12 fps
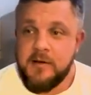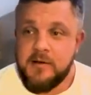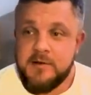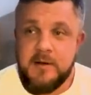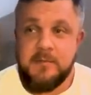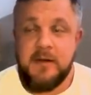
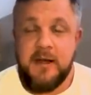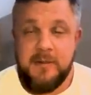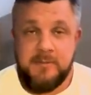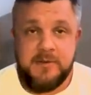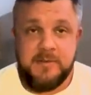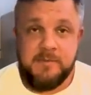
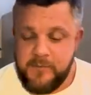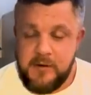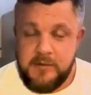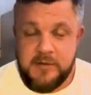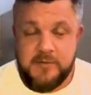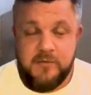sometimes
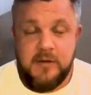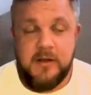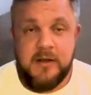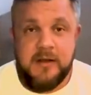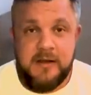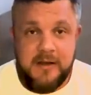you just
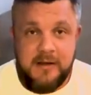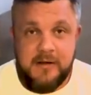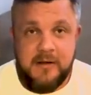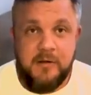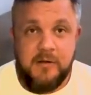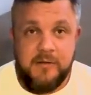really need to
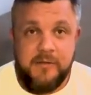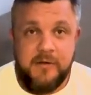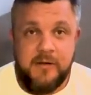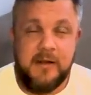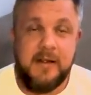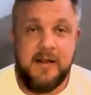eat a lot of
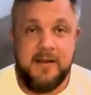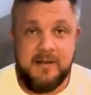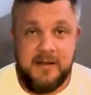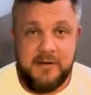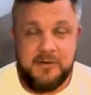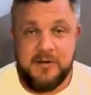food and it
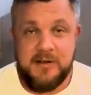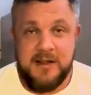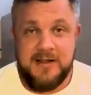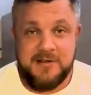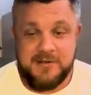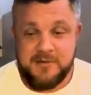tastes really
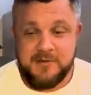nice.